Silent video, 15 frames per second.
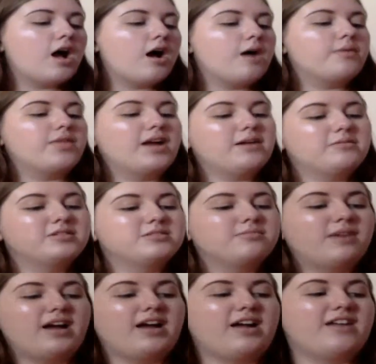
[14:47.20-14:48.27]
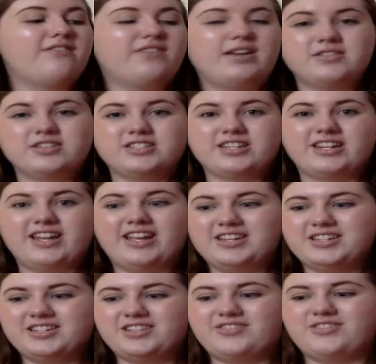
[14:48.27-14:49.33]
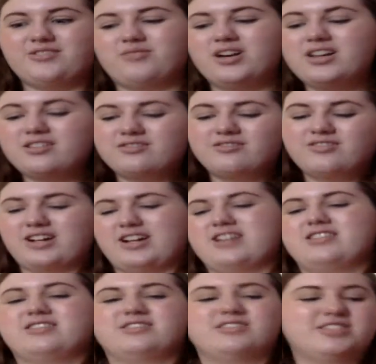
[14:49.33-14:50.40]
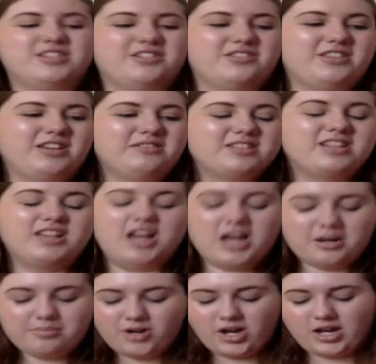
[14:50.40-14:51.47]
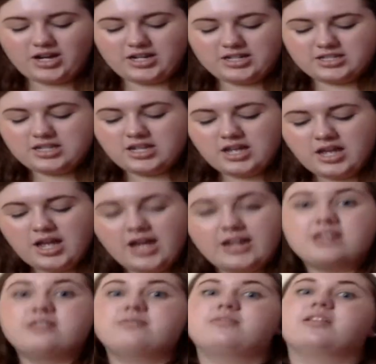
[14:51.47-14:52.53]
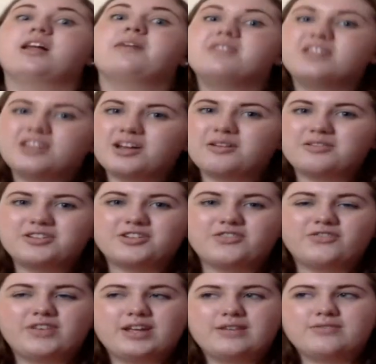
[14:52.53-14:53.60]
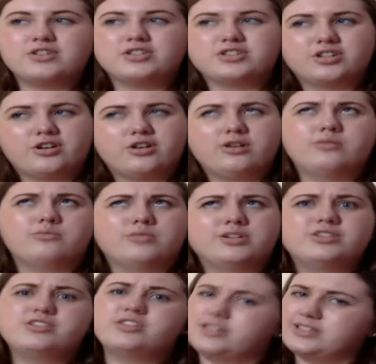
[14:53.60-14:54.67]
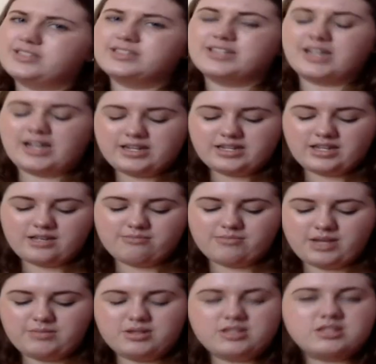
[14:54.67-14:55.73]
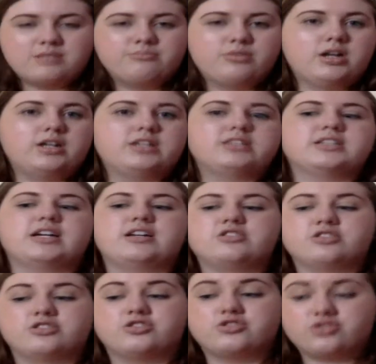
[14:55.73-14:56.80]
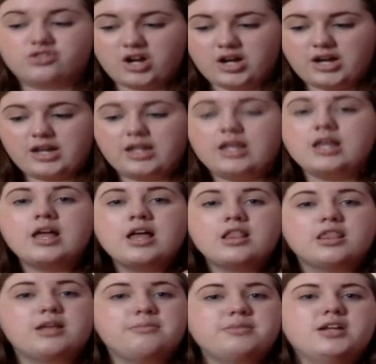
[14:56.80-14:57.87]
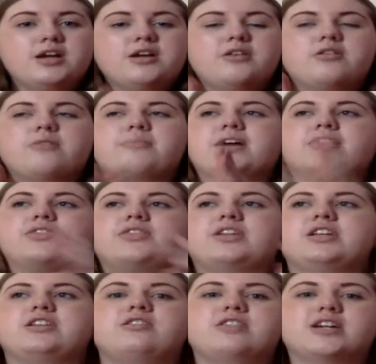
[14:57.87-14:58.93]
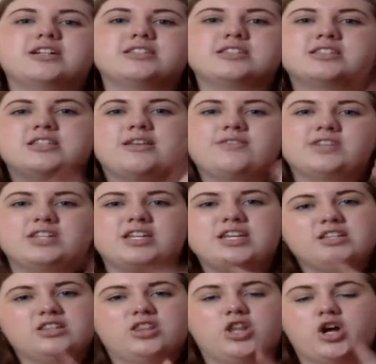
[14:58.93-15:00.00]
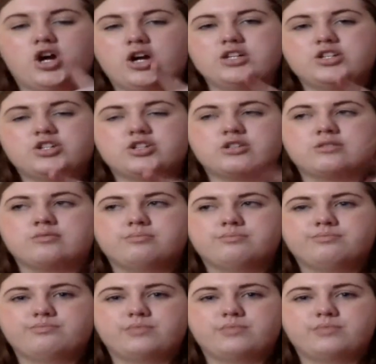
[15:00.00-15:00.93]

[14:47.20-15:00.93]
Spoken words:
That was my favorites and hates from Wet n Wild. So that was a lot of products. Again, let me know what your favorites are and what you dislike, and maybe some products I should try. Let me know about the 2017 launch.